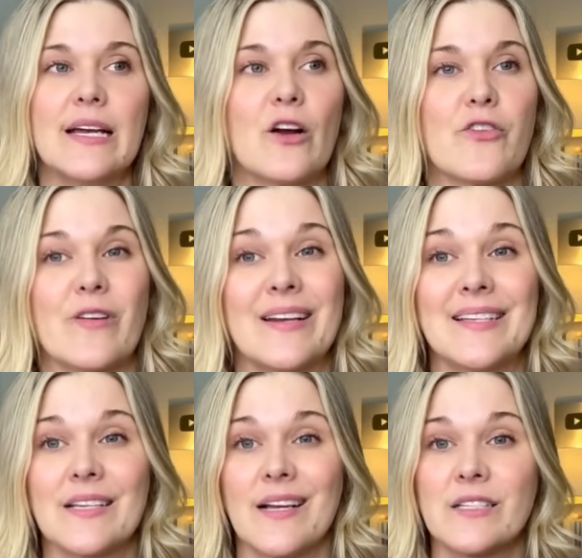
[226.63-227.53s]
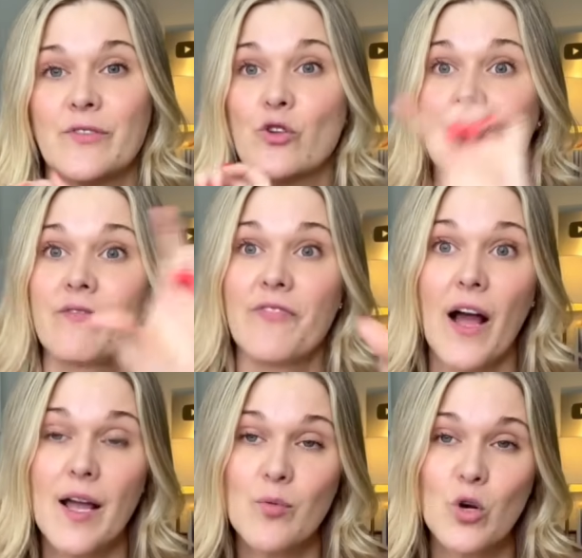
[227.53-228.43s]
Are there any signs of uterine
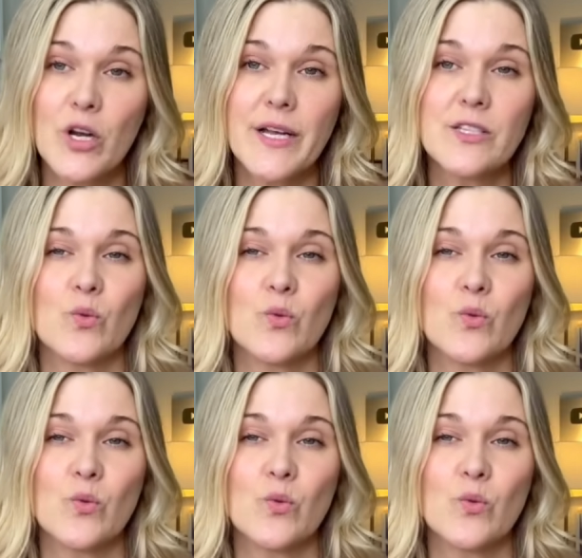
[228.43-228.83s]
fibroids,